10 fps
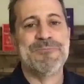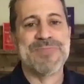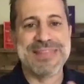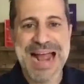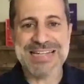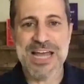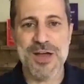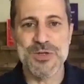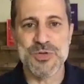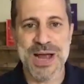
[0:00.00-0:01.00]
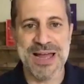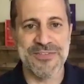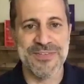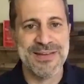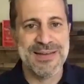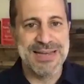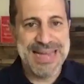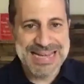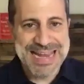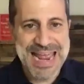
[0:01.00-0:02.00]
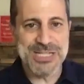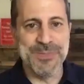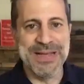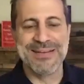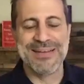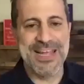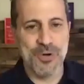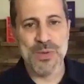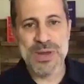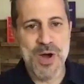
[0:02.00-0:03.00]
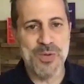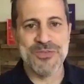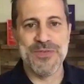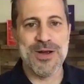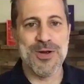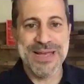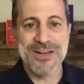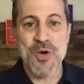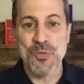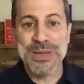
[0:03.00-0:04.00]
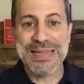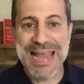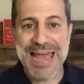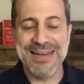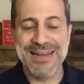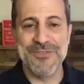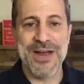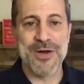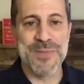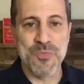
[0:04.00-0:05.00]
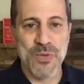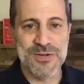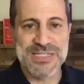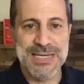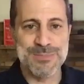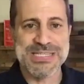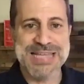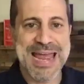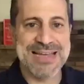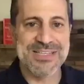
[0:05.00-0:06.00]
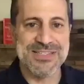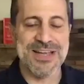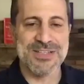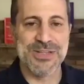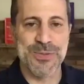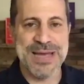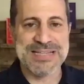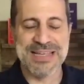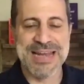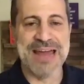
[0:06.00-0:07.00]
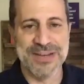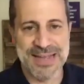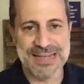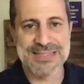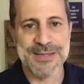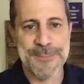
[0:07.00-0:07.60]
that's how you drive engagement in a remote environment or really any environment where your team stays, does their best, and advocates.